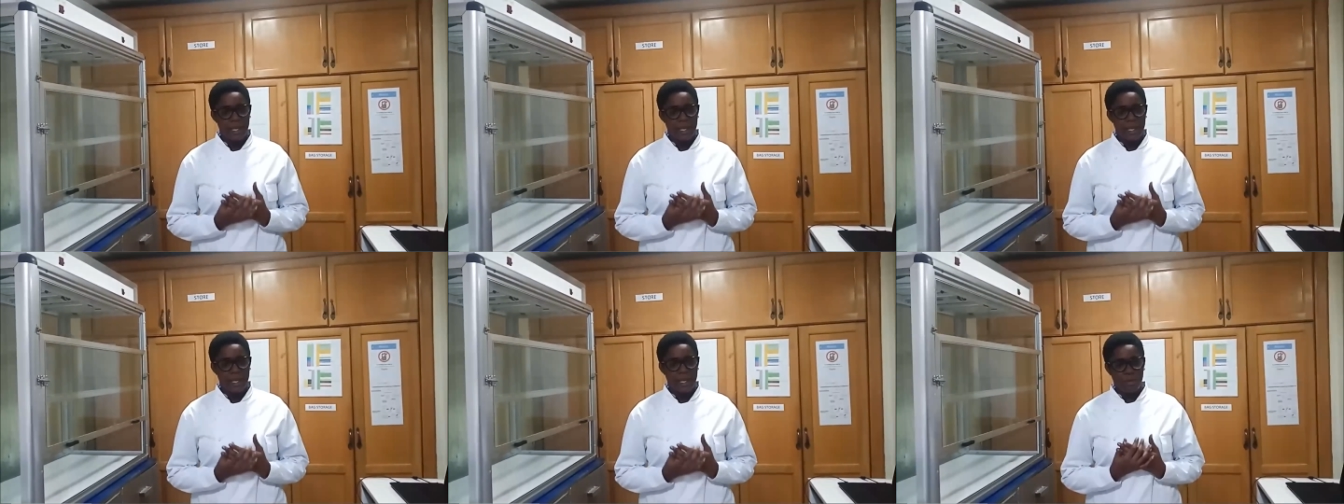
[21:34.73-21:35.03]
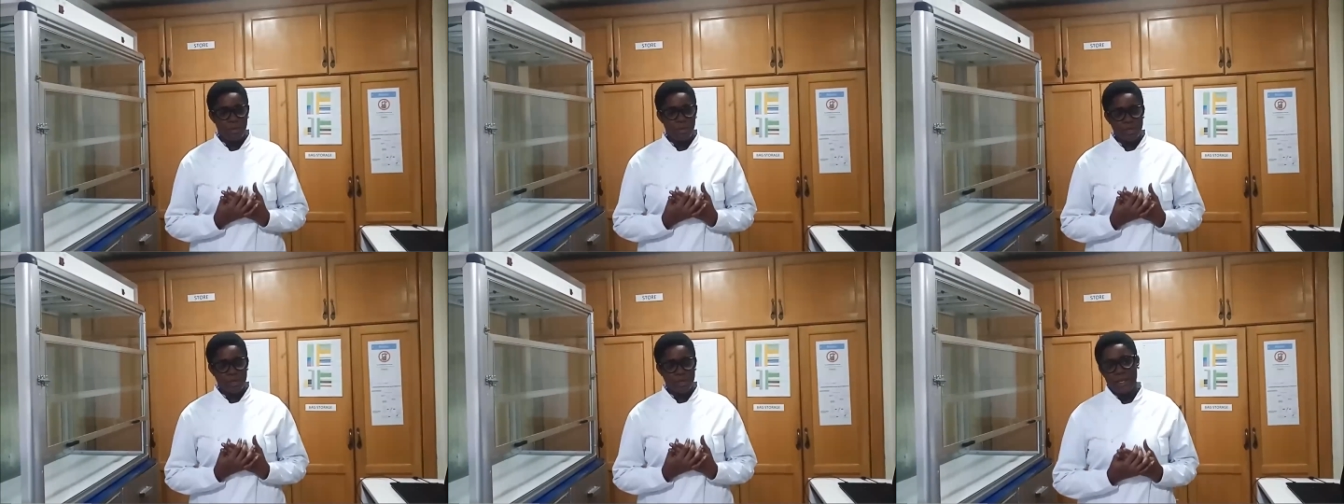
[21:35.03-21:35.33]
I
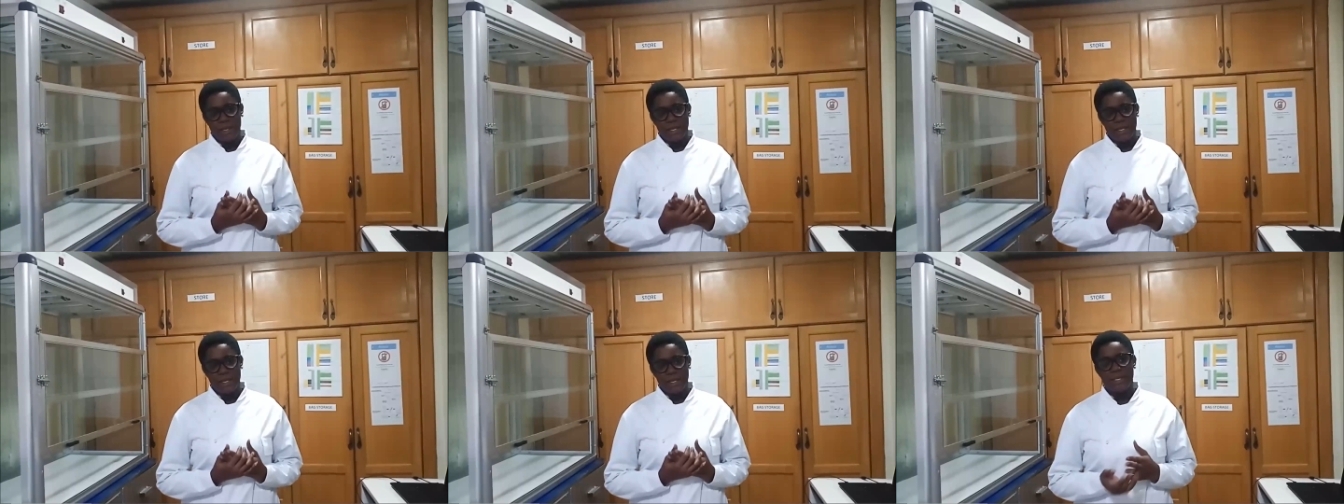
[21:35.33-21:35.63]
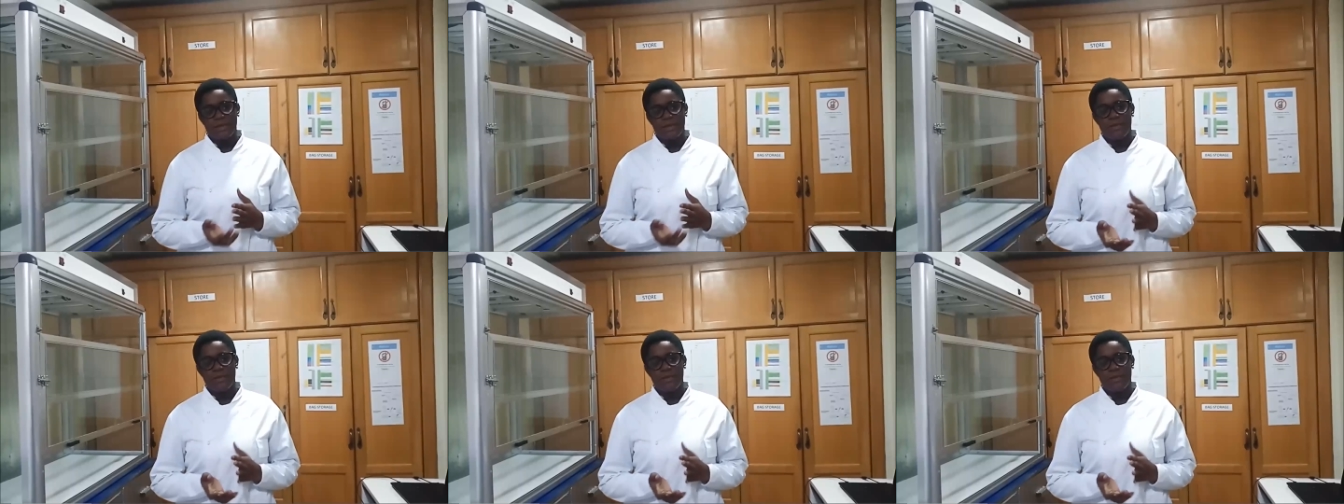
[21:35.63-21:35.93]
study
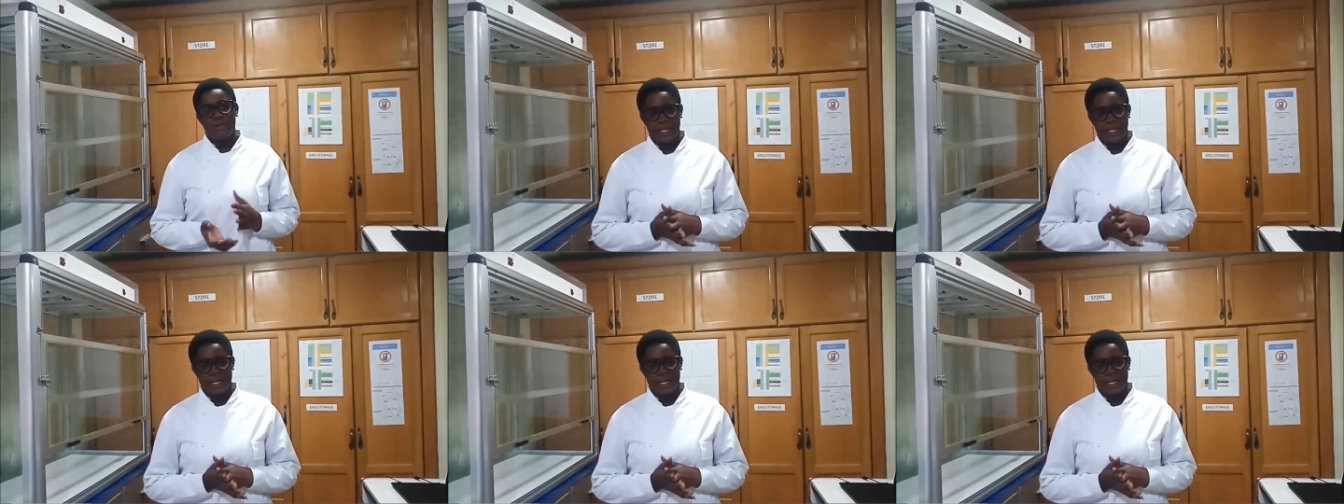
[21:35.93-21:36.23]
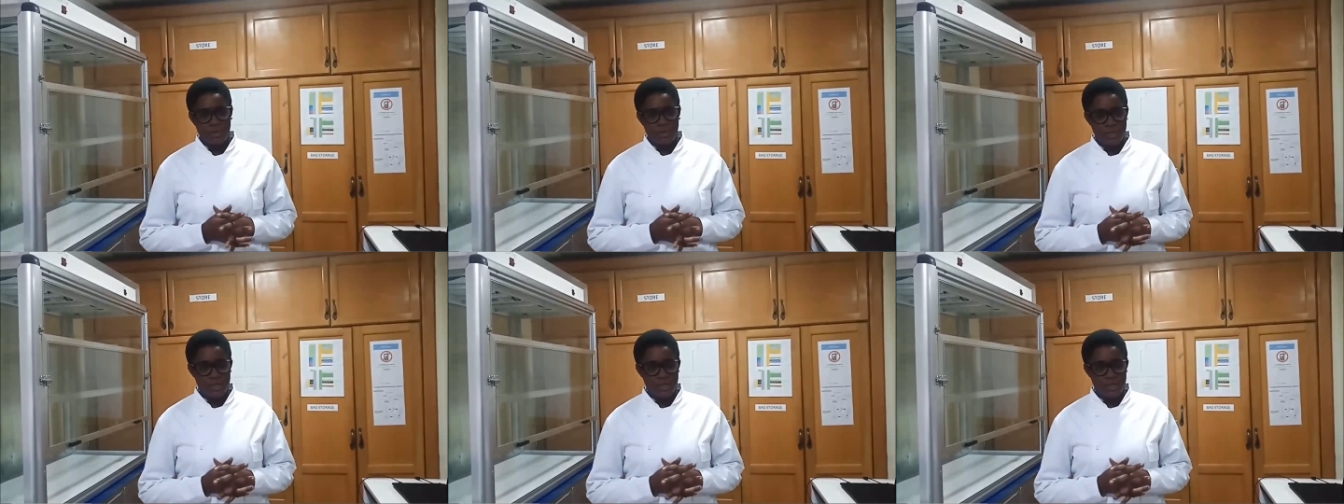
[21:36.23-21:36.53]

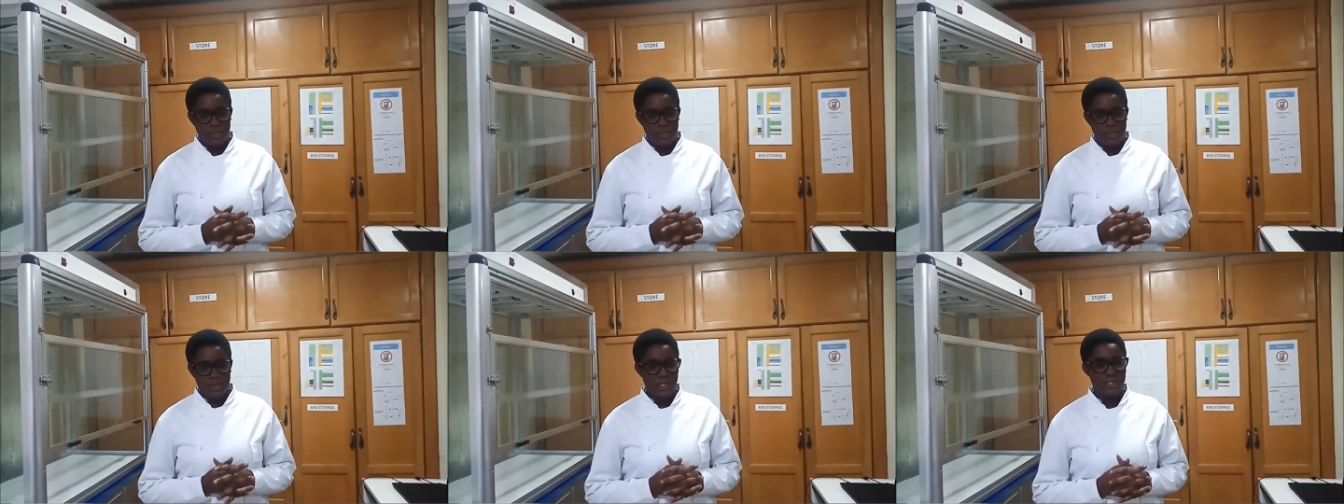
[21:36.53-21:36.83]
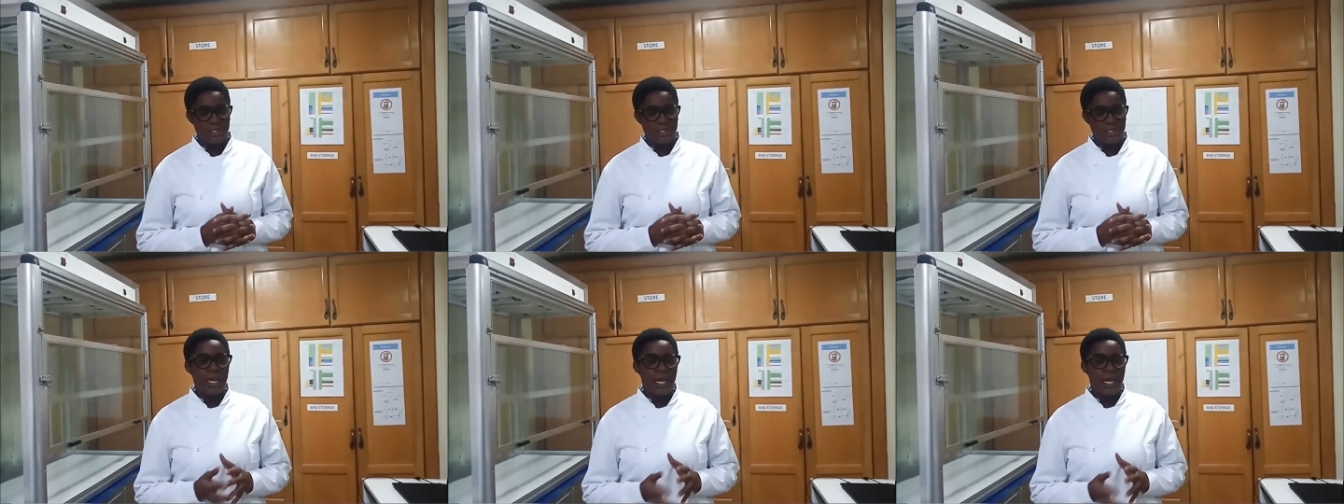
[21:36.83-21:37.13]
biochemistry and
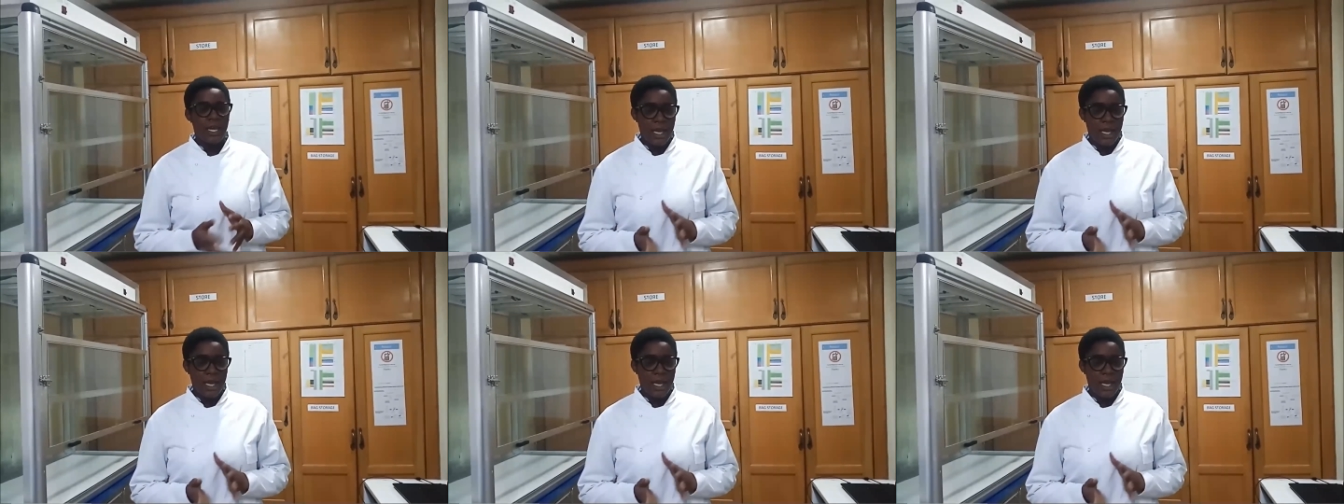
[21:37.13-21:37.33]
I'm also